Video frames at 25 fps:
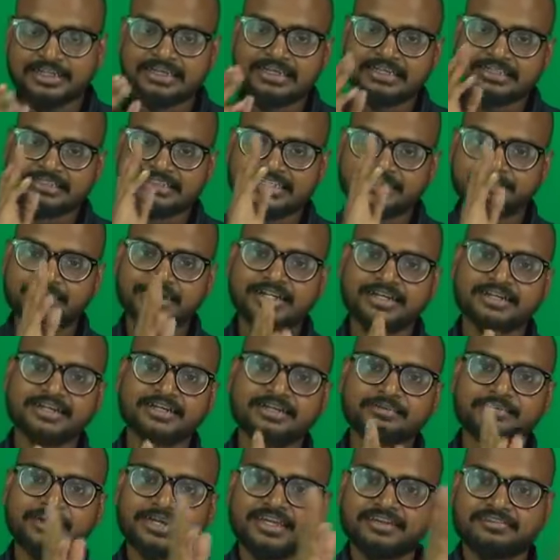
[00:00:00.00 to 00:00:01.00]
I'll separate
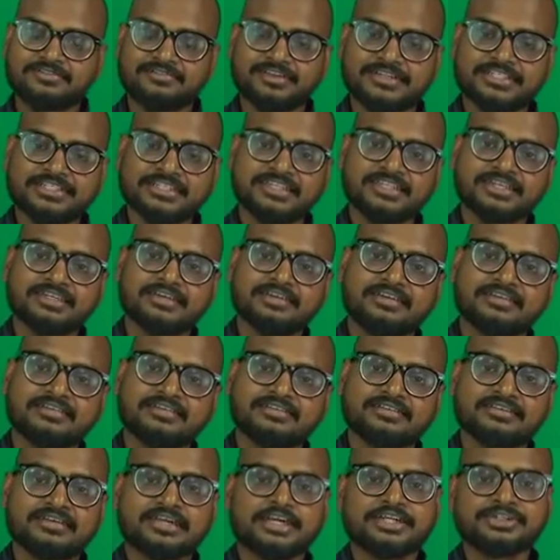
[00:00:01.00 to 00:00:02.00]
it by first thing
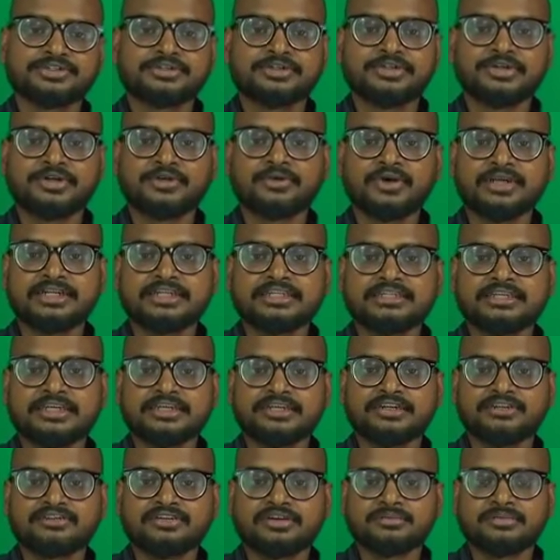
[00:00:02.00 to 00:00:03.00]
is I should know what is
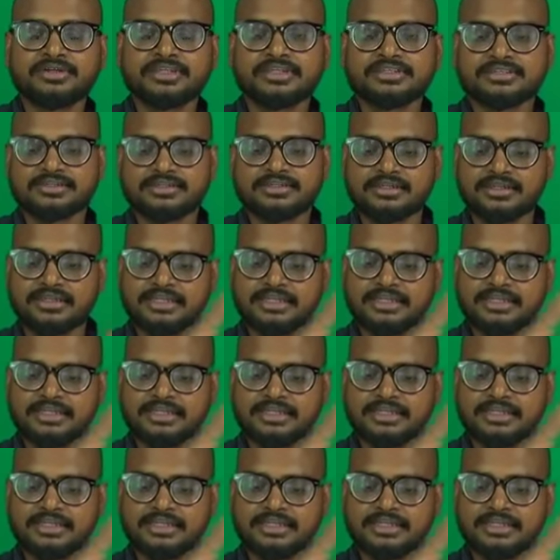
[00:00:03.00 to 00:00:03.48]
iodoform test.